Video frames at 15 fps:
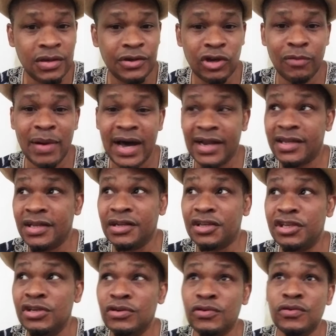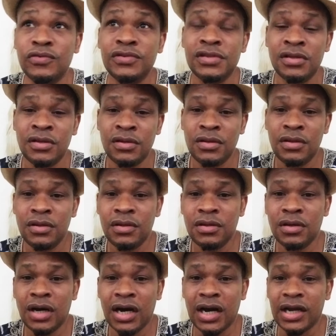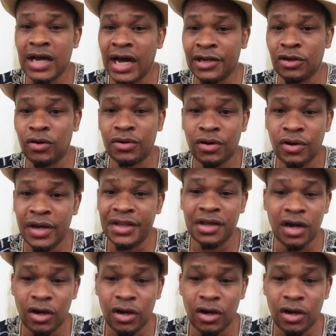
nobody can accuse Ganlodo and the